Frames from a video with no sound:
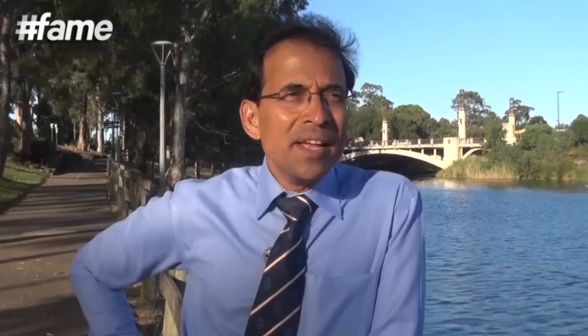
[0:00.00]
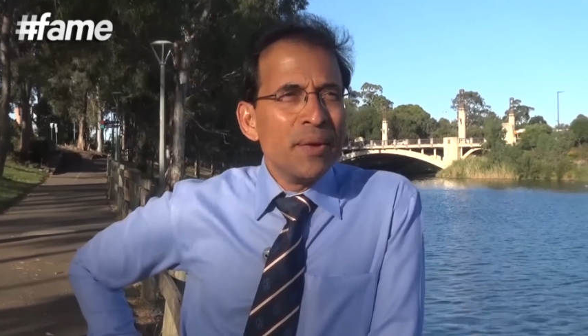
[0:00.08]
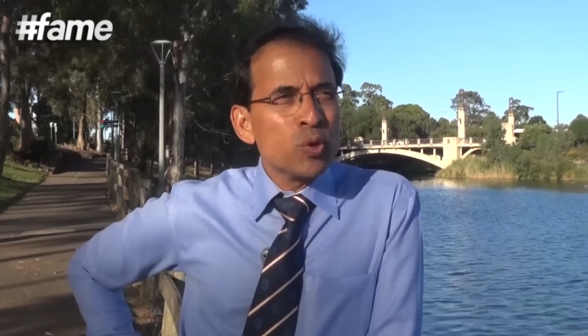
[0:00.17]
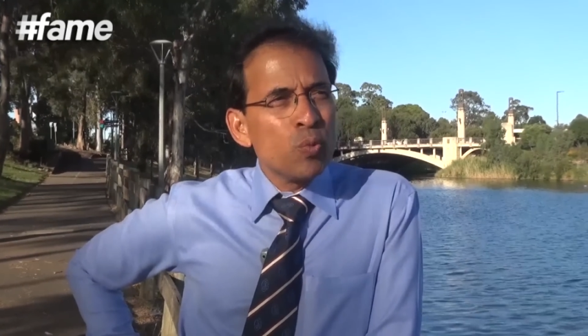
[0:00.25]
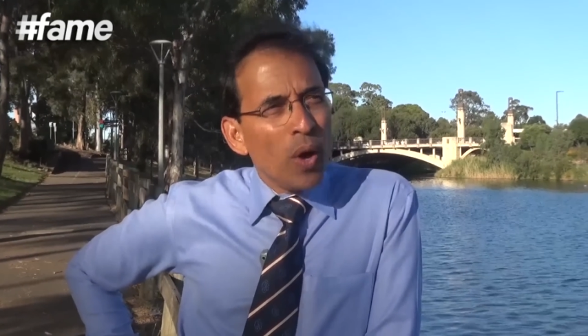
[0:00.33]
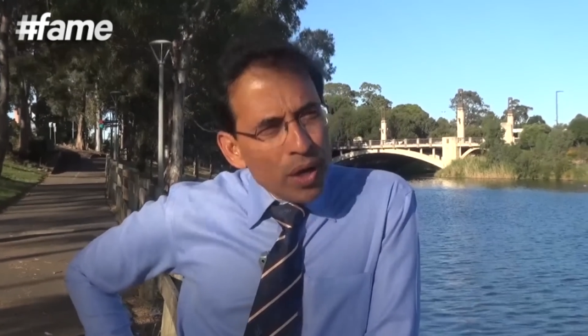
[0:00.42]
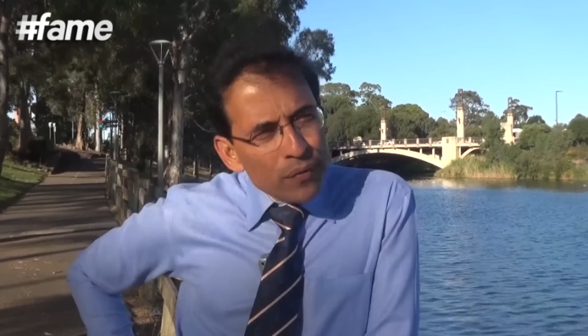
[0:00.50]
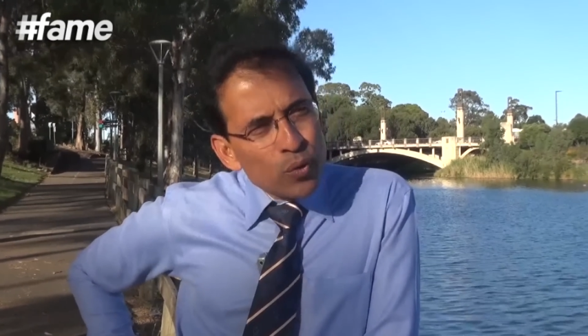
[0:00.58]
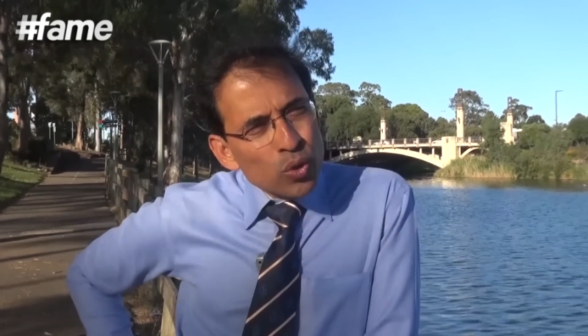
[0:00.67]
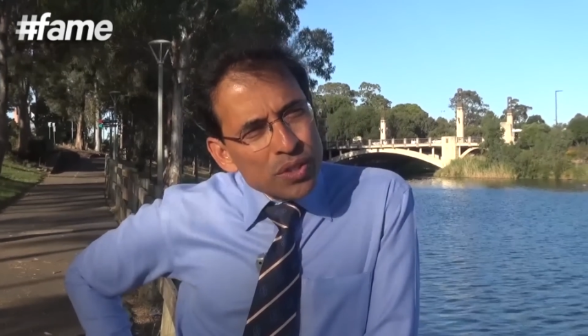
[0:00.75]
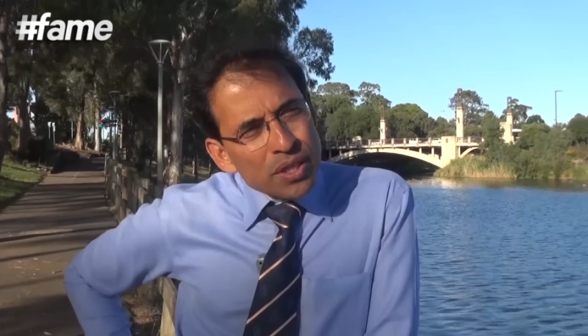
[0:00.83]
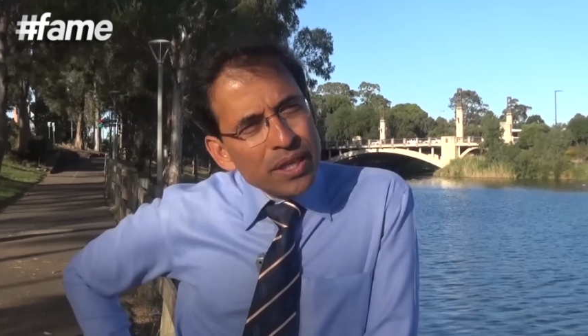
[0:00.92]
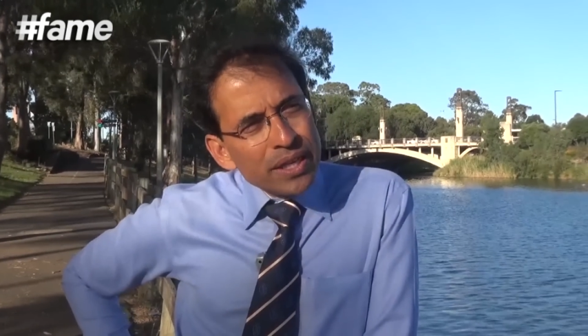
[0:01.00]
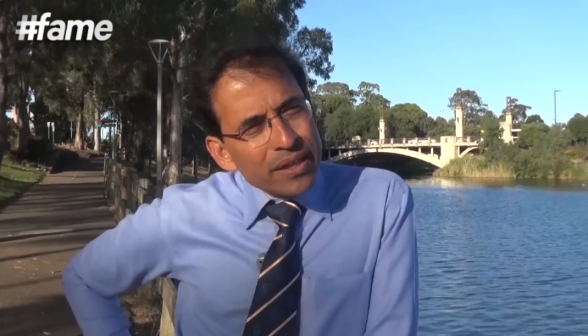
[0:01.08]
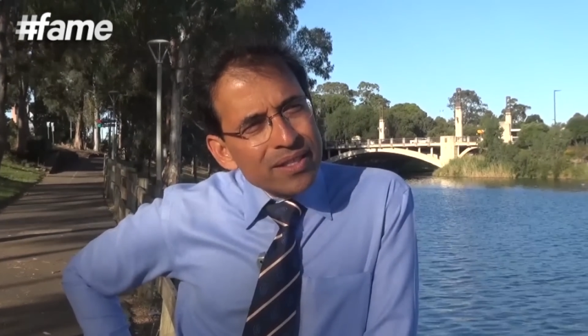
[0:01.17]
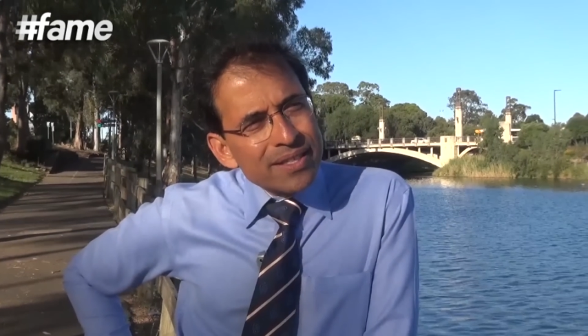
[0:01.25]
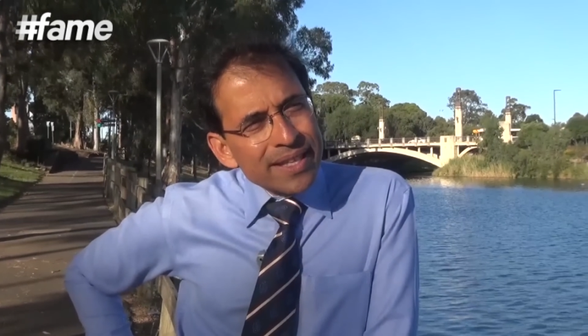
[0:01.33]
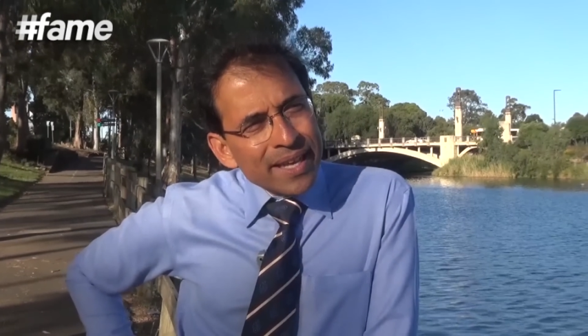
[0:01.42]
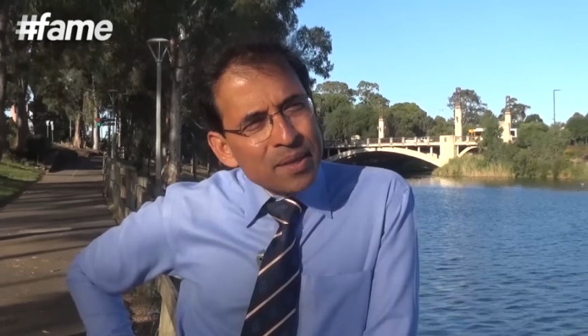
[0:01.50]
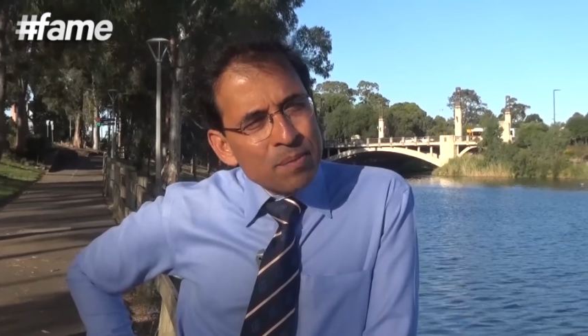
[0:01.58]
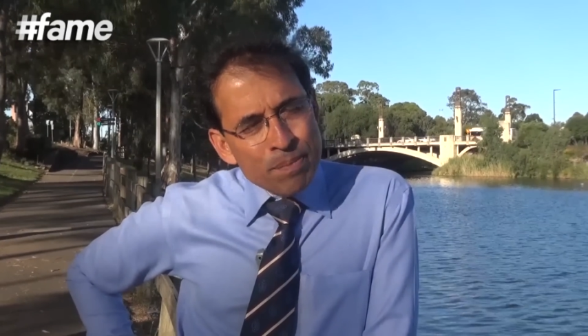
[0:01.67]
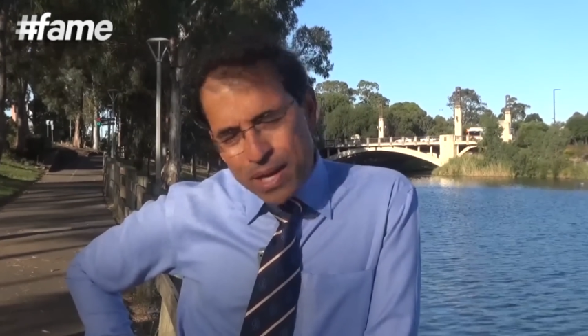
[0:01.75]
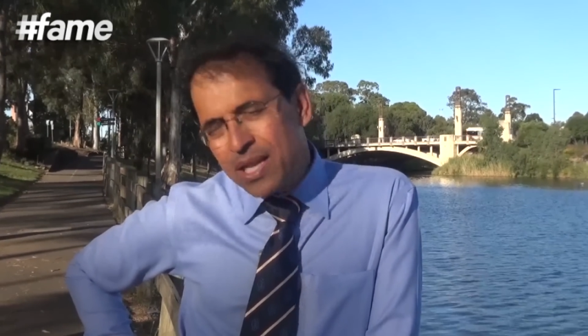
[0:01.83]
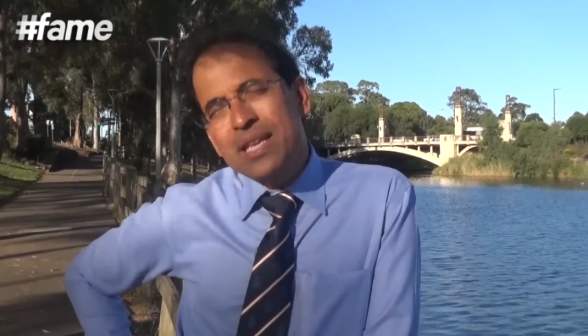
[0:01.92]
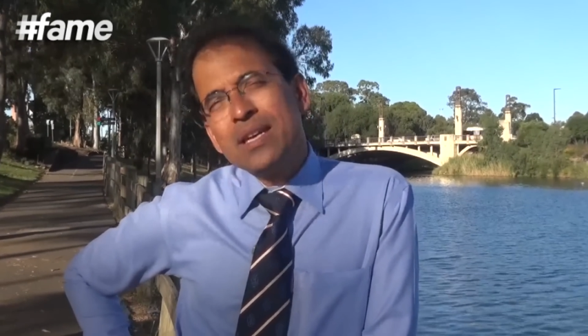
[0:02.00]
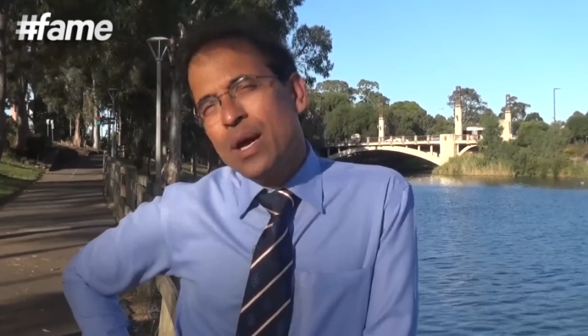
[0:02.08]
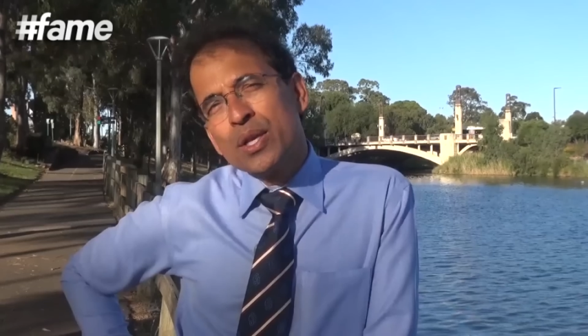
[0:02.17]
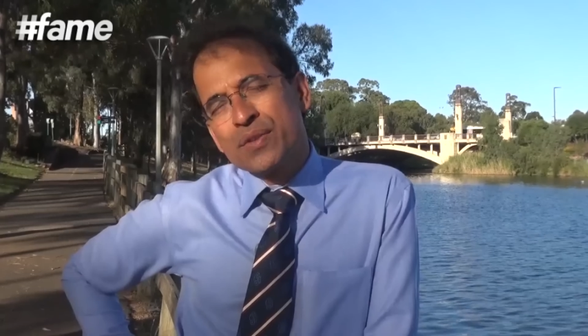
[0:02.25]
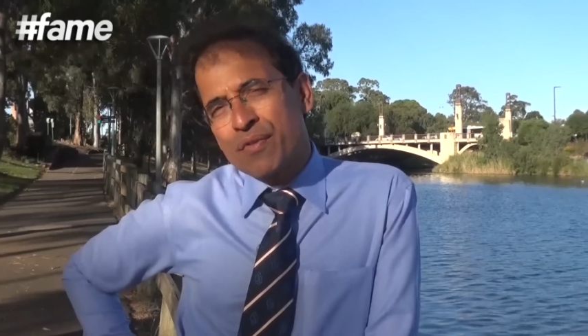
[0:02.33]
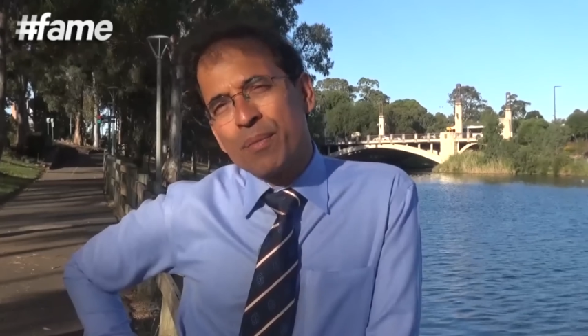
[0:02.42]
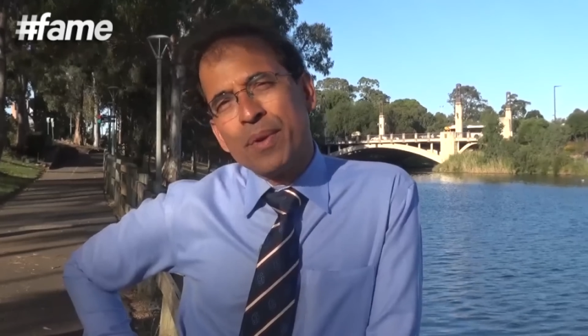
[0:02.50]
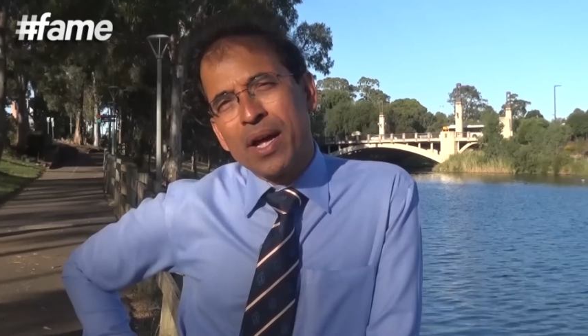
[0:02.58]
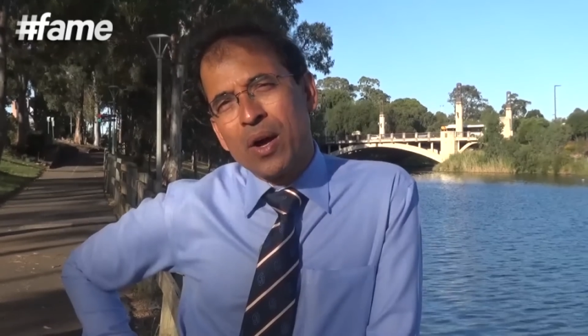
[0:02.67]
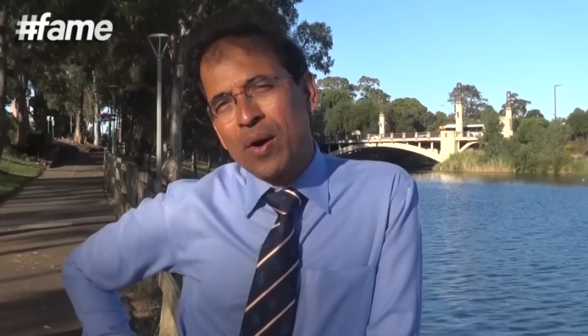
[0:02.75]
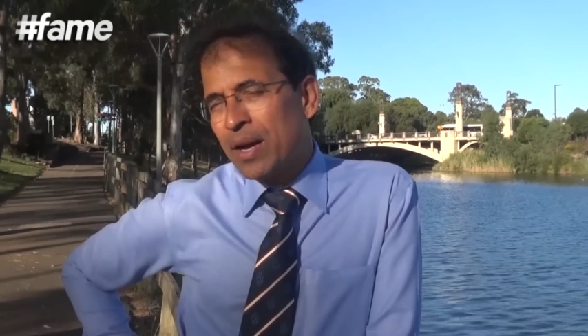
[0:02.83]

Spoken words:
It was one of those innings that many years from now,